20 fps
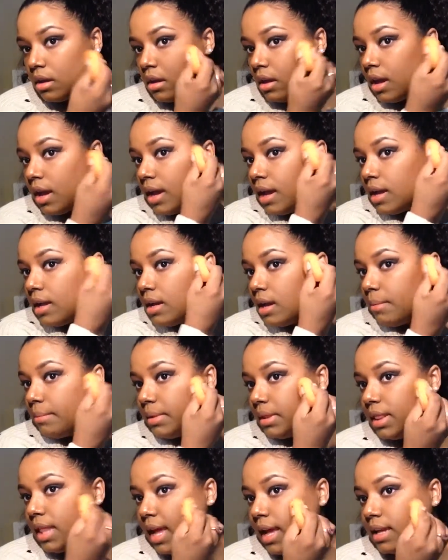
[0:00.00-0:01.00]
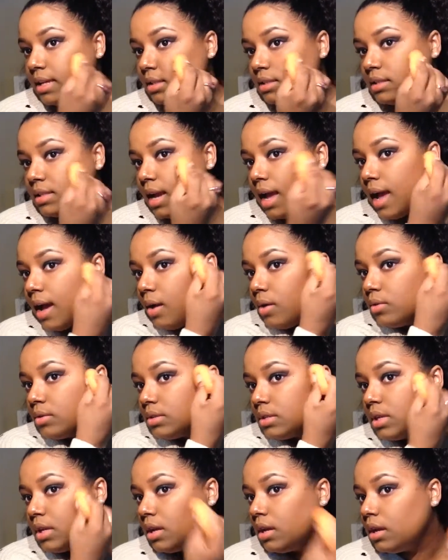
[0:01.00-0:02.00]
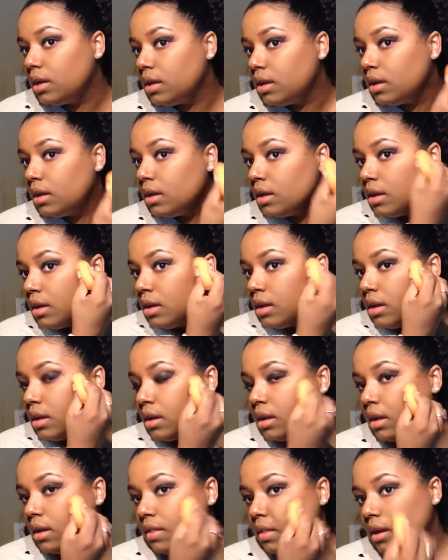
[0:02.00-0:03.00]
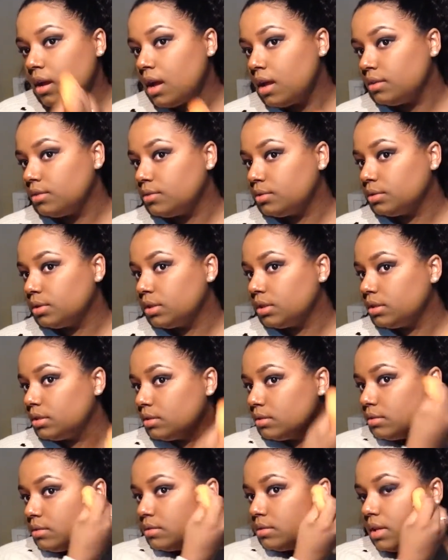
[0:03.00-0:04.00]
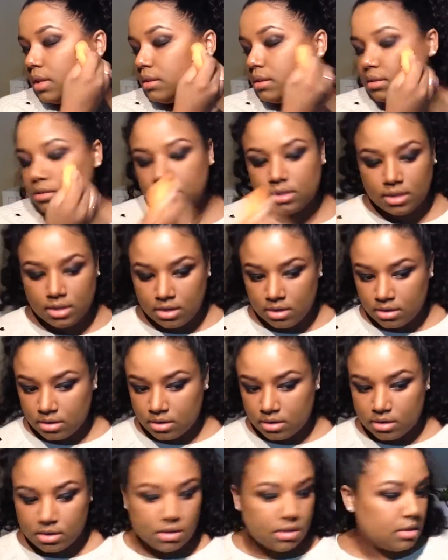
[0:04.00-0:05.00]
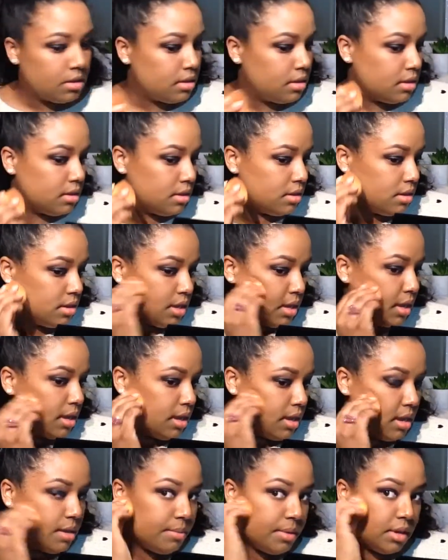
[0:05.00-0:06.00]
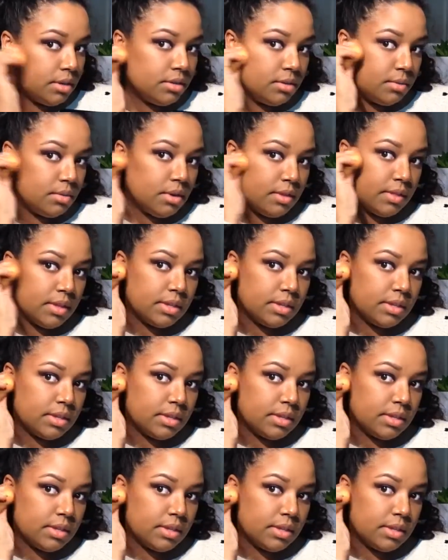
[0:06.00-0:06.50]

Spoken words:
and blend out the contour. Ooh, that looks good. Then I'm going to do it on